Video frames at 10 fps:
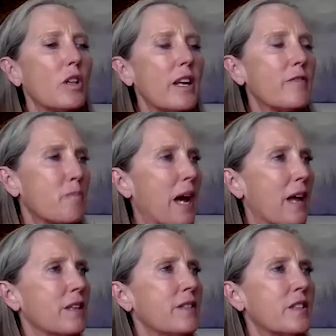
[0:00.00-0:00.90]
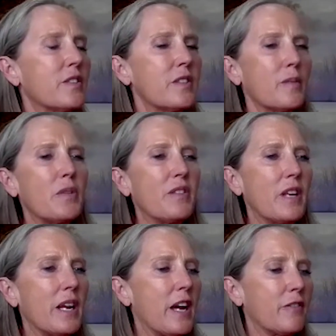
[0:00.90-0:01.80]
work life balance is something
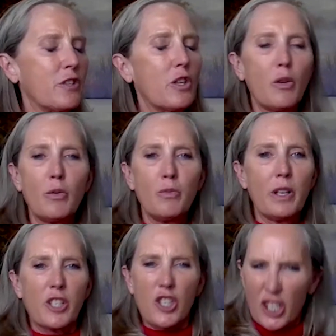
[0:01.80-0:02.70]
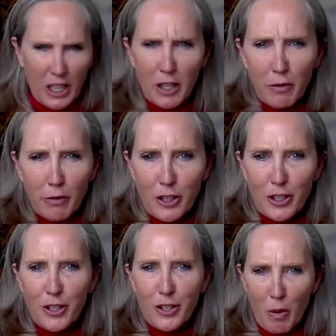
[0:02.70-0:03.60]
that I have to go achieve, which
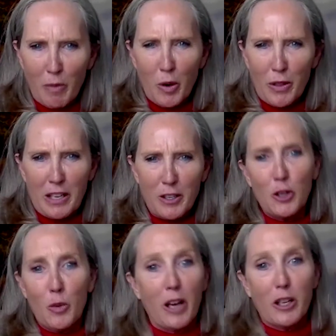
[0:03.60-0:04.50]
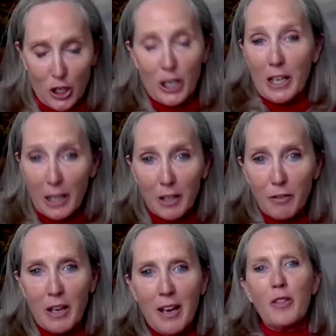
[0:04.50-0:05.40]
is just one more thing to achieve.